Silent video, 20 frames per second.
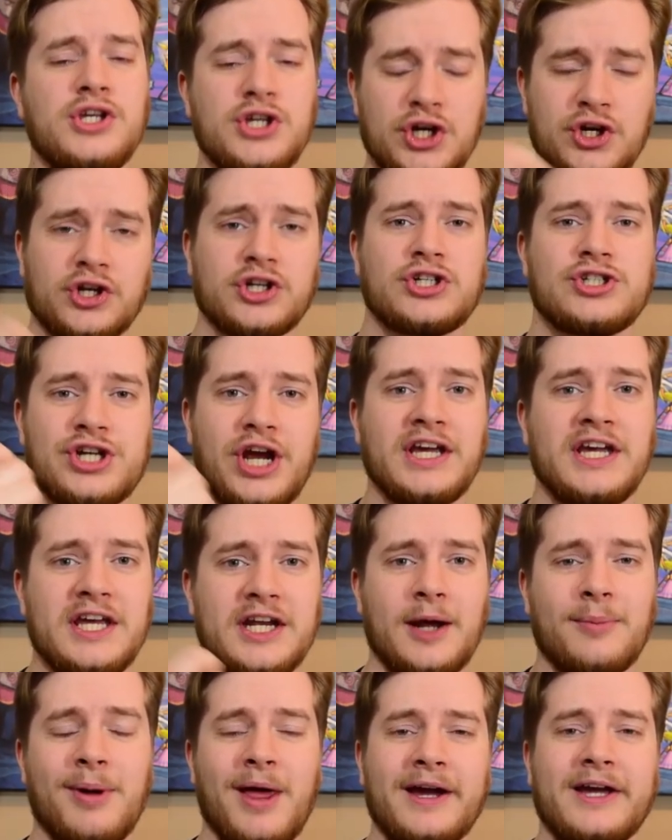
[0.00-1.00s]
you gotta shake
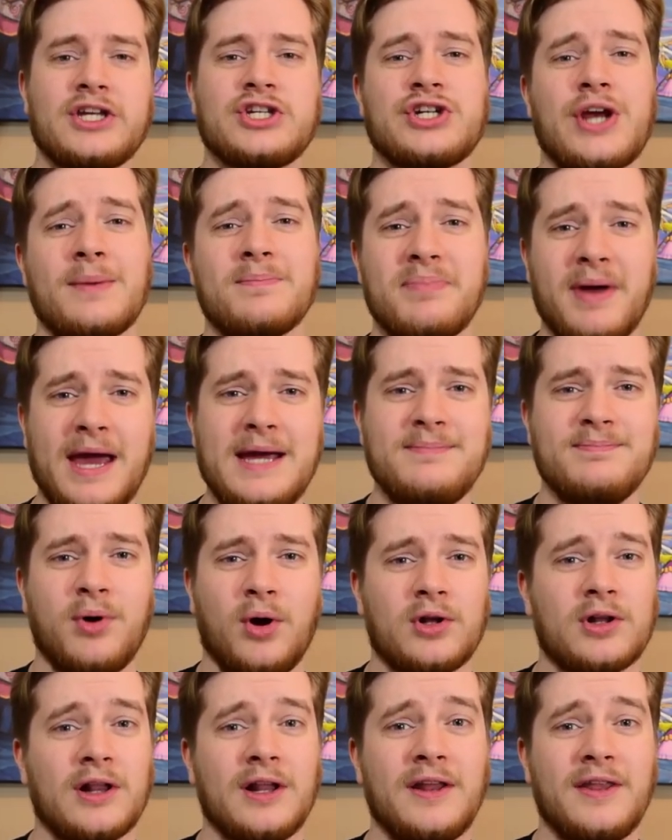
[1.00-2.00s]
it up like a champagne
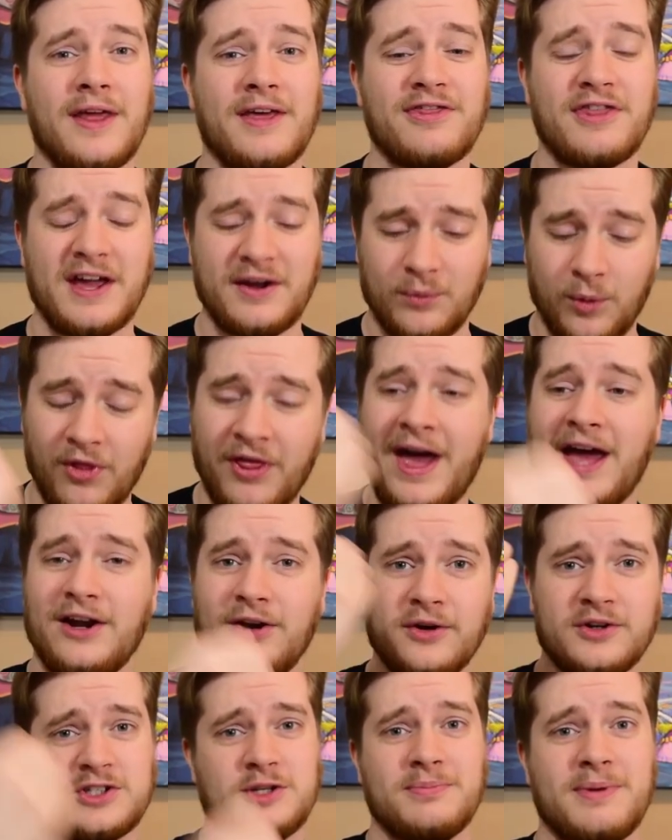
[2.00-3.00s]
bottle, and they think, well, that
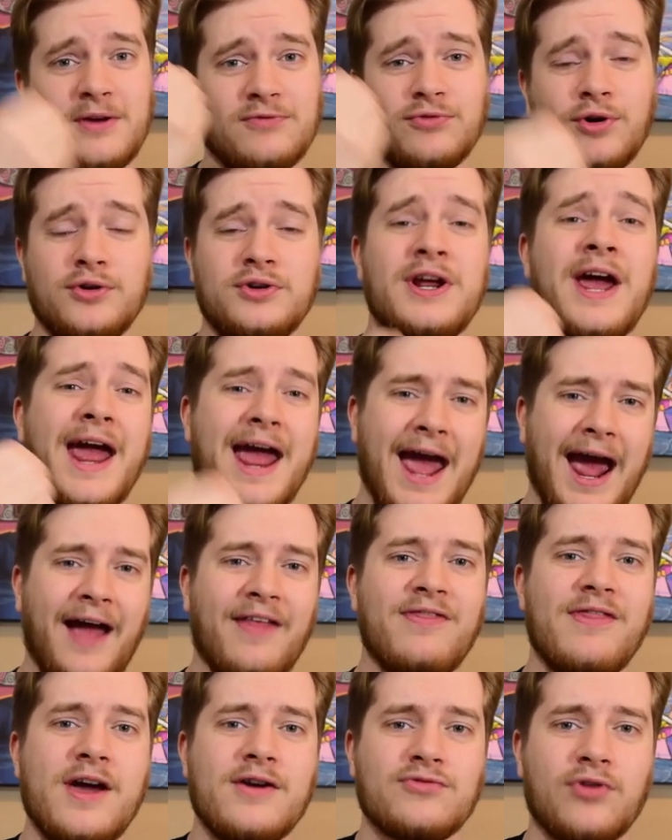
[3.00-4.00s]
looks a bit rude,
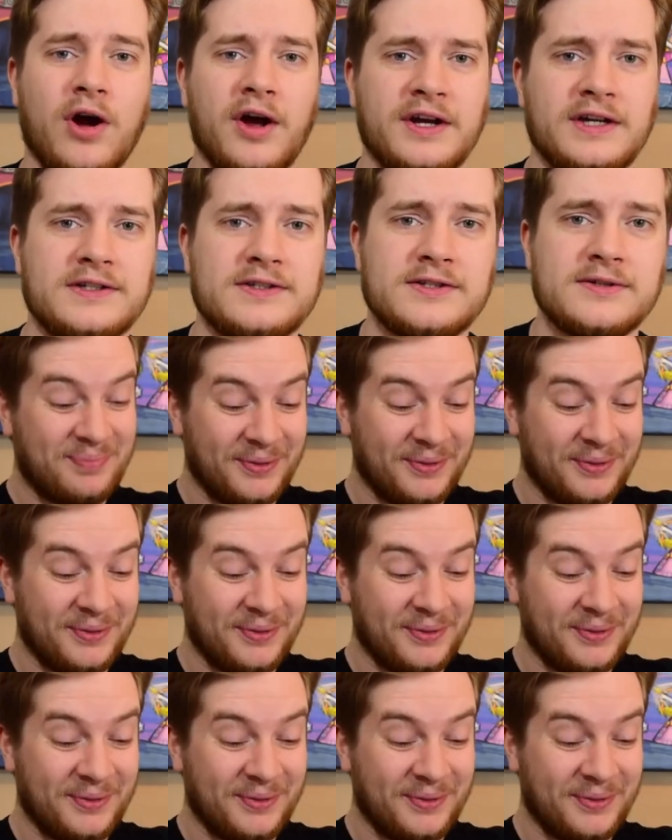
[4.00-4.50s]
and they're right.